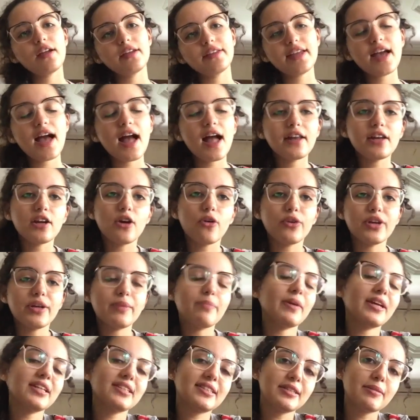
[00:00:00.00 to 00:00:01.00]
Yeah, I know,
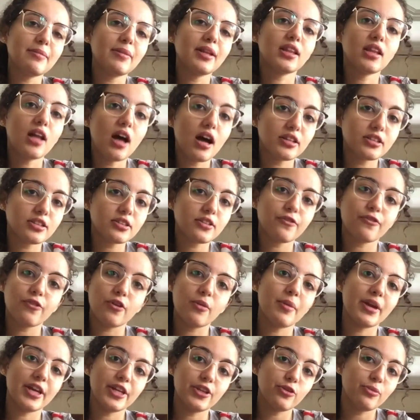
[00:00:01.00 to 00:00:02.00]
it may seem a lot
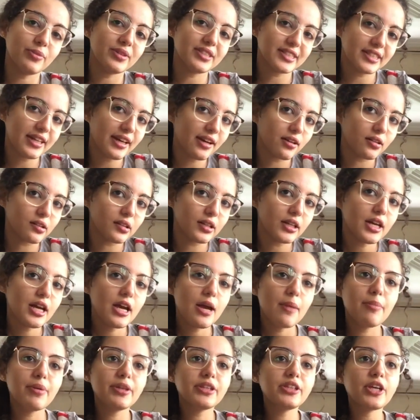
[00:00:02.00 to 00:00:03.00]
from a human scale,
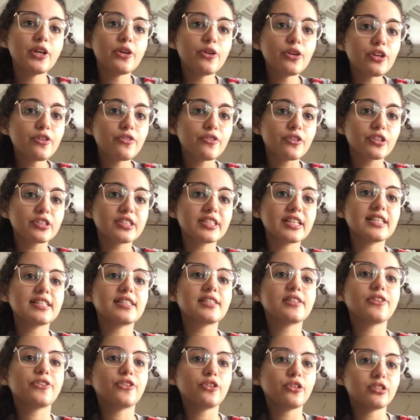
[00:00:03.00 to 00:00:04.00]
but the universe is
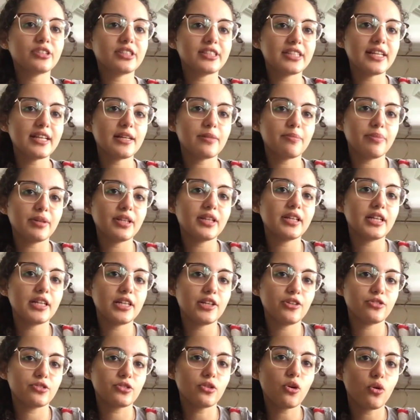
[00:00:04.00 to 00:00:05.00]
13 billion
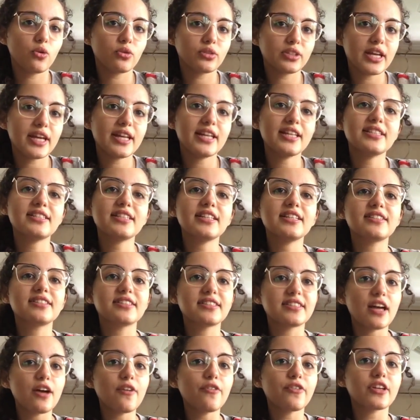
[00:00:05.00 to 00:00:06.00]
years old and is
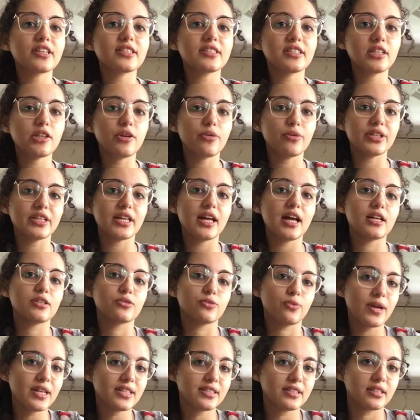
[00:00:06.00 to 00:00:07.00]
itself considered
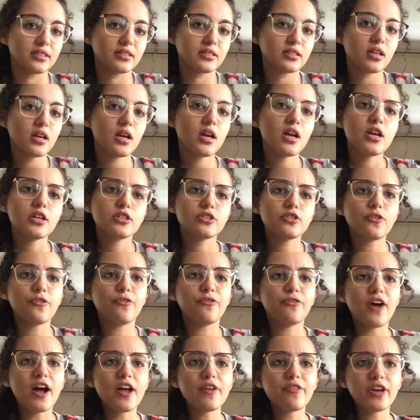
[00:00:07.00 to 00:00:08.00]
as recent. So
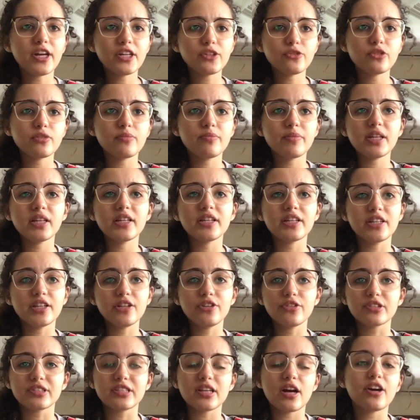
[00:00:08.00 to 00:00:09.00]
500 million
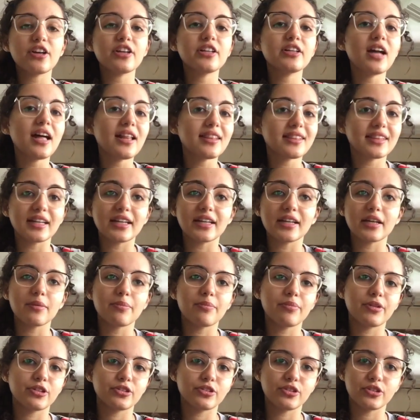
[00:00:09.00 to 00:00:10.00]
years are nothing
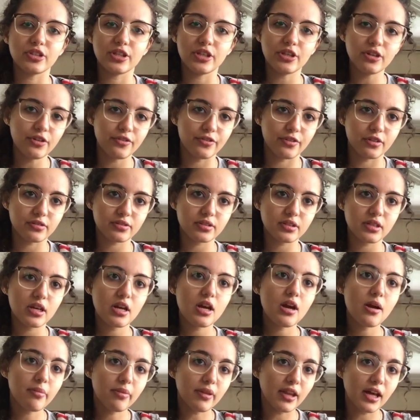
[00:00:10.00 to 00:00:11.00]
compared to the universe.
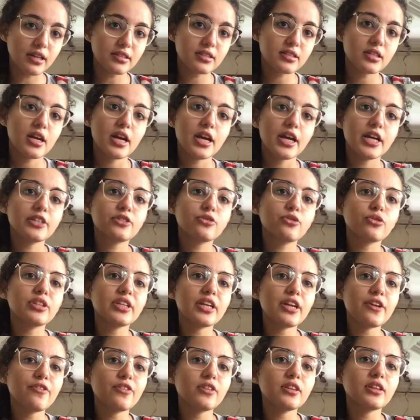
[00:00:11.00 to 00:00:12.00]
Plus, it
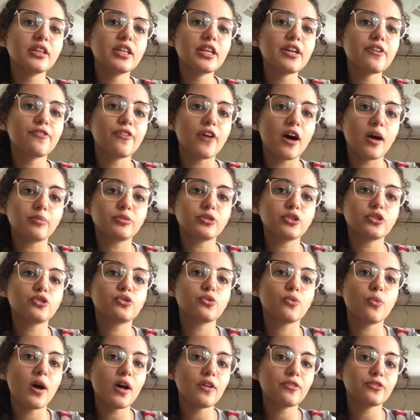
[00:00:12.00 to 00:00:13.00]
could even live up to
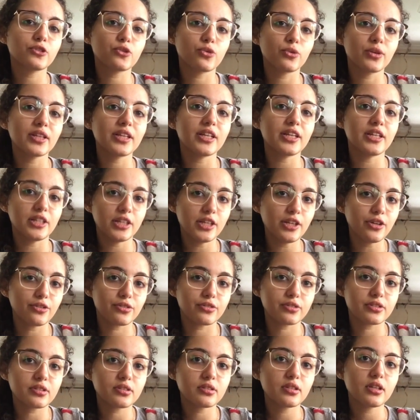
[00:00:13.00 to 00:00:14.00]
12 trillion
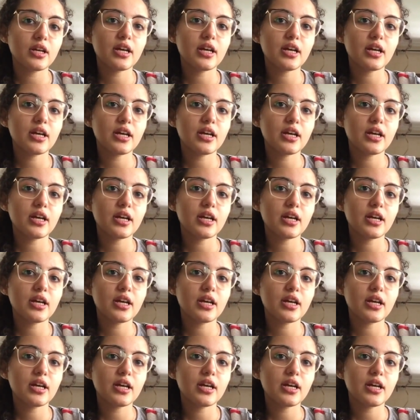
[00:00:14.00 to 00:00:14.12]
years.